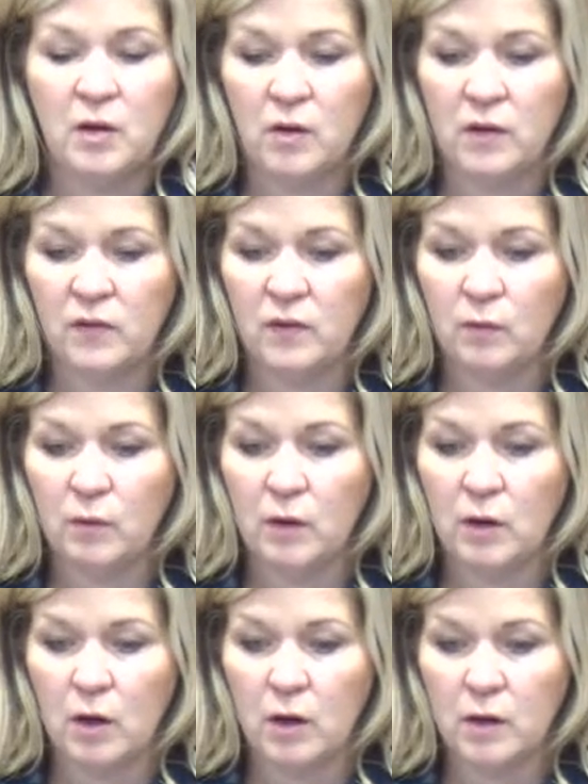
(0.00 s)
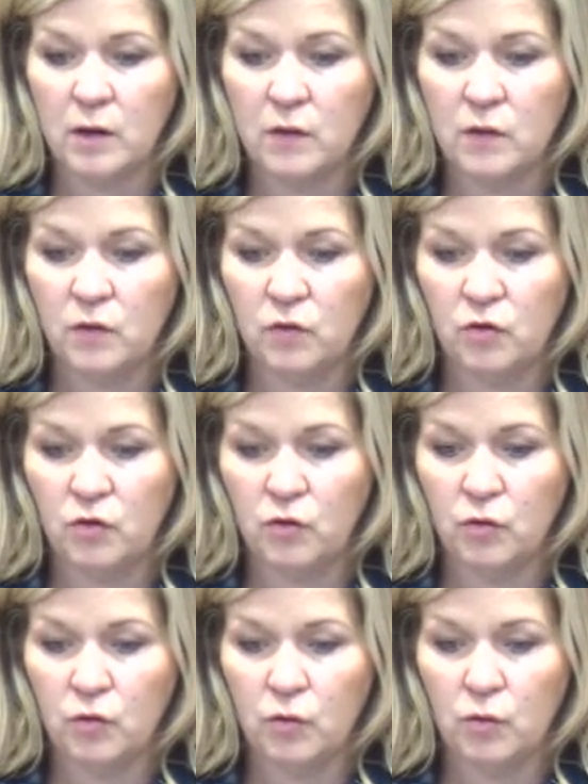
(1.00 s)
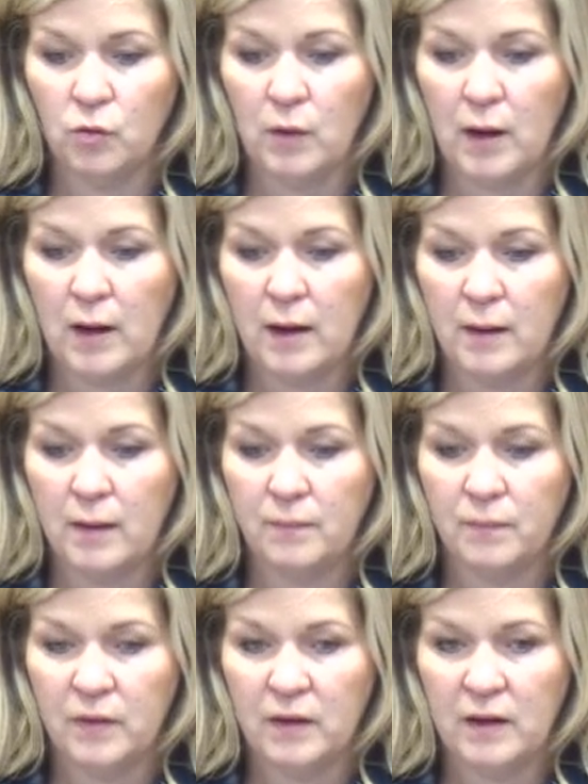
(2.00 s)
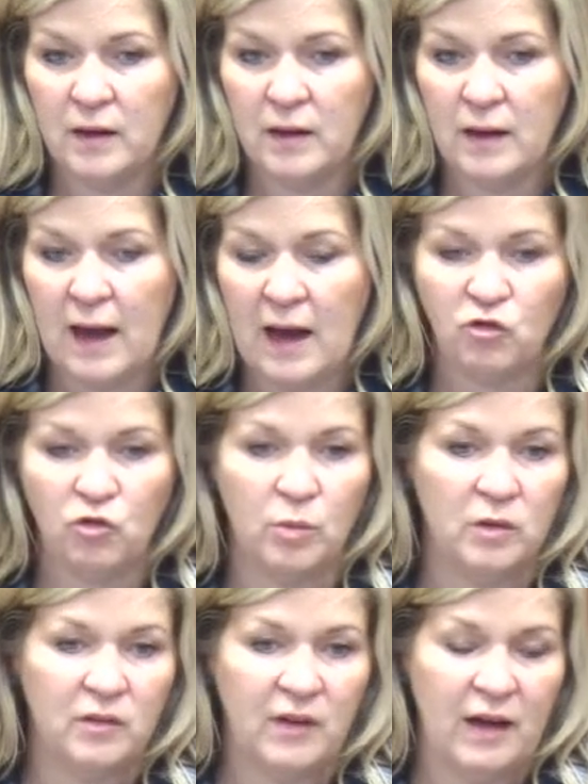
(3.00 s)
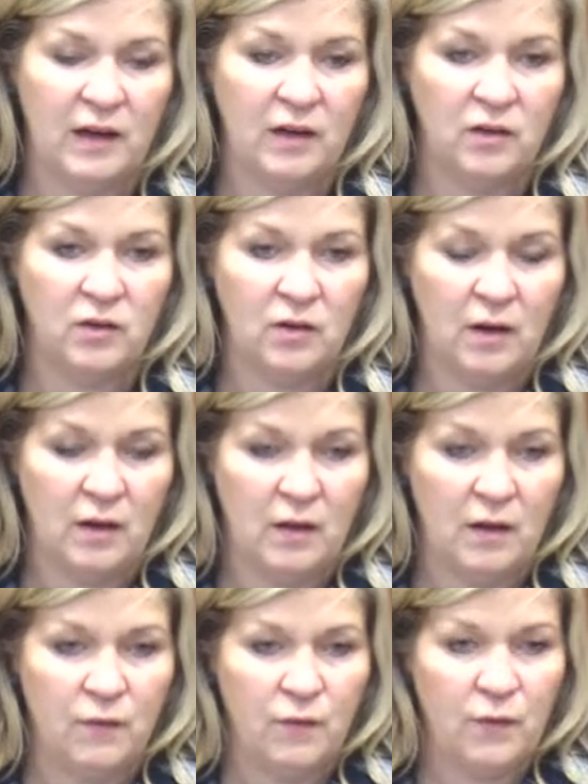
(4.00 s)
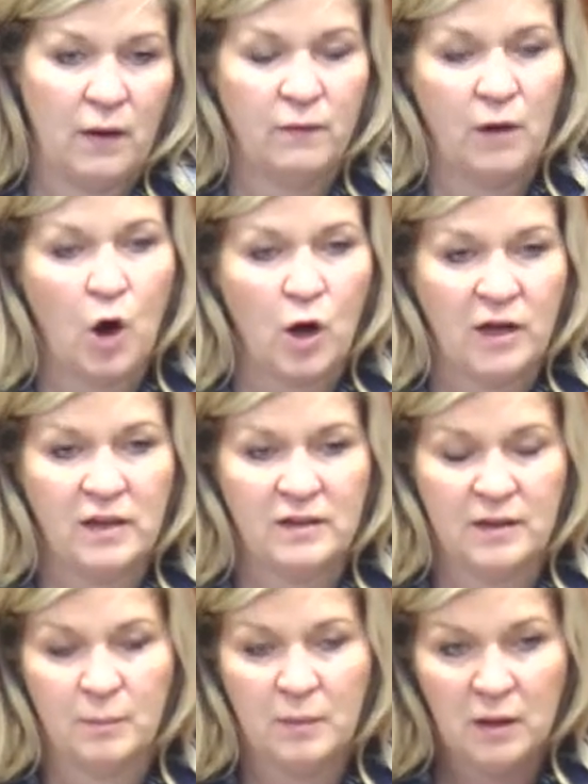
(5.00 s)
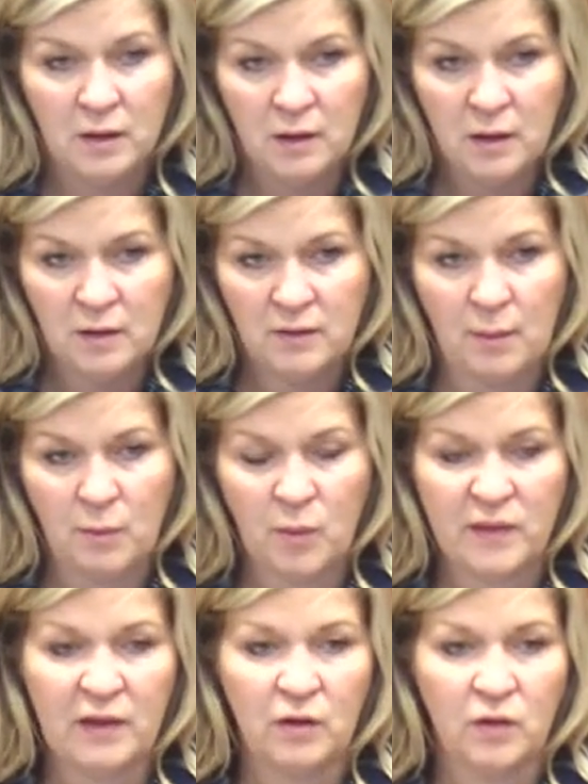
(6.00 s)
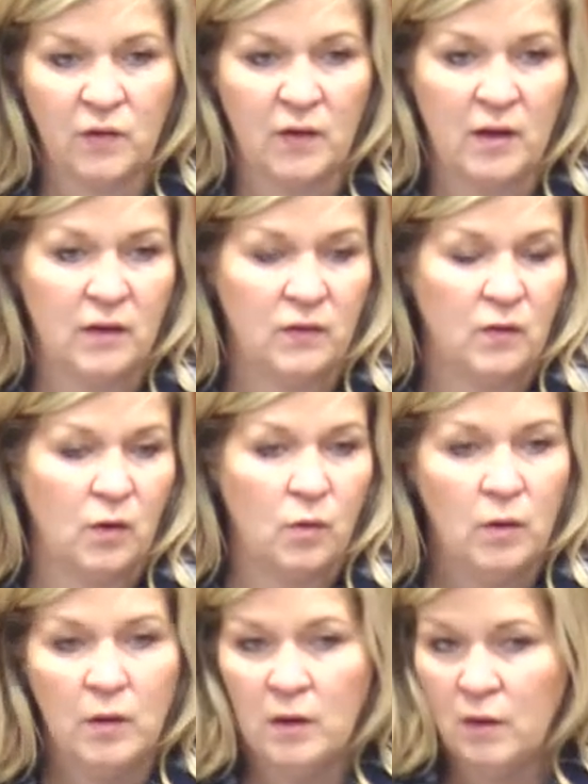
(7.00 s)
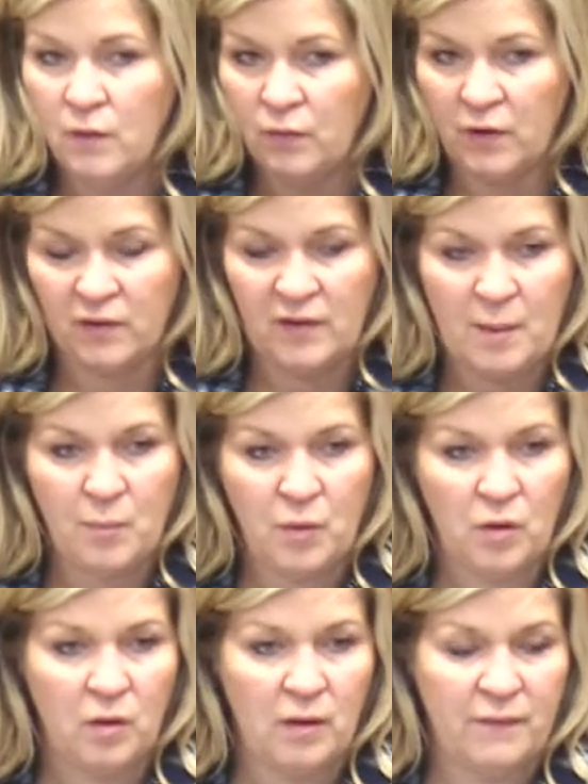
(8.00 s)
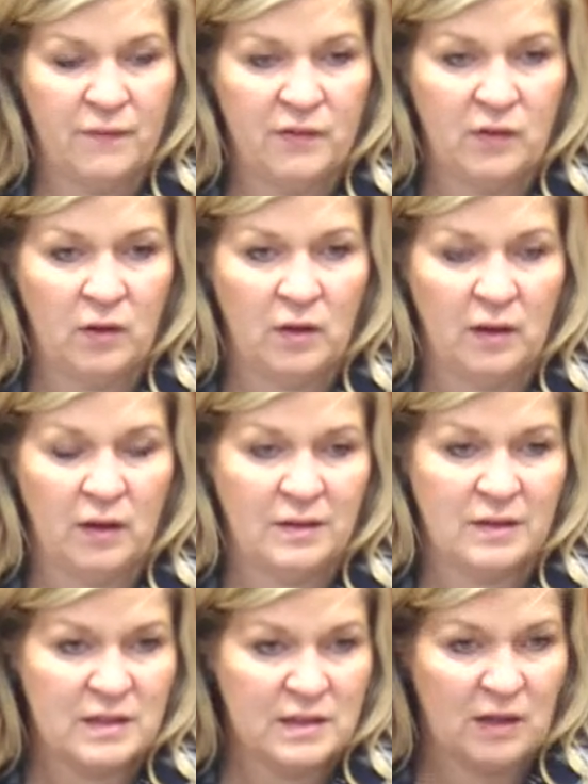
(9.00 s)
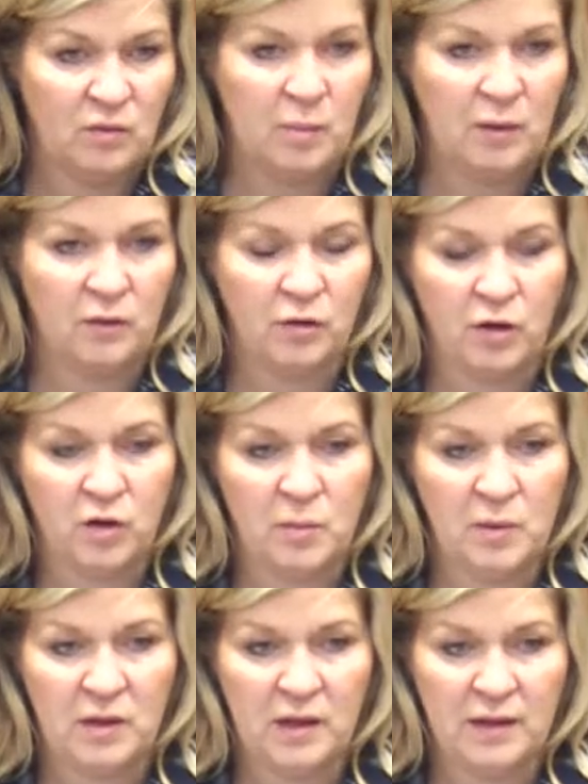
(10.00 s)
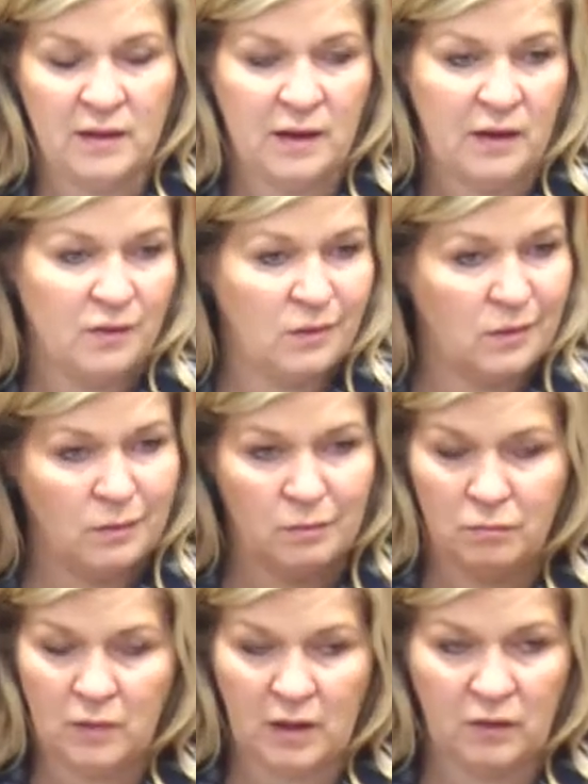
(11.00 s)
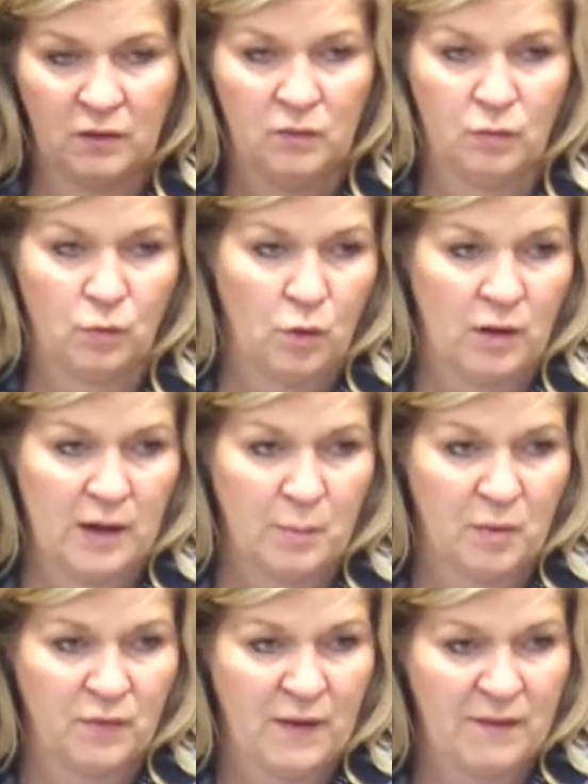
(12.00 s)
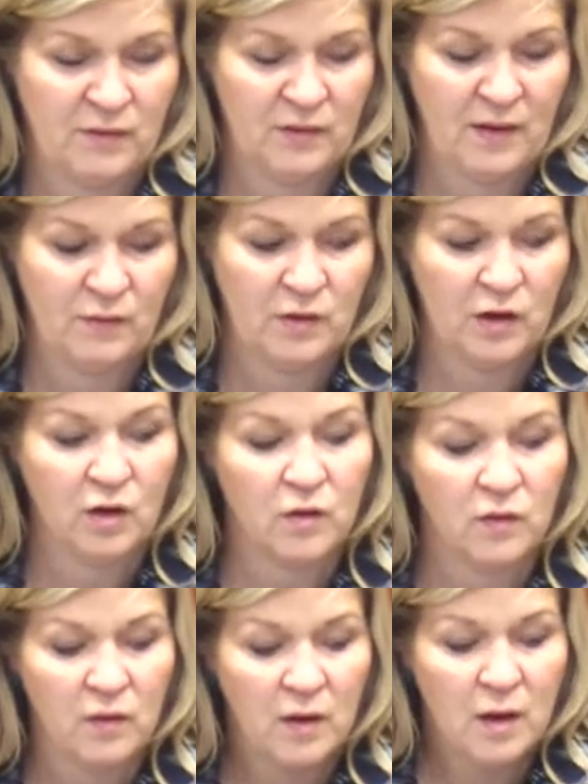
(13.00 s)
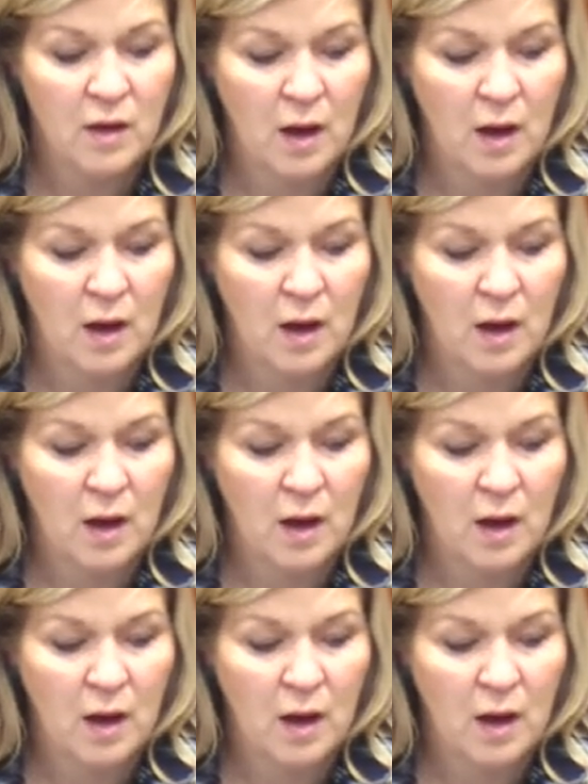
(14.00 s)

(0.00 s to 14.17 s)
curious in regards to the actual tenant of a hockey team. Tell me what that looks like. So, for example, a facility like this gets built in our community in the next, let's throw it a number, 5 to 7 years.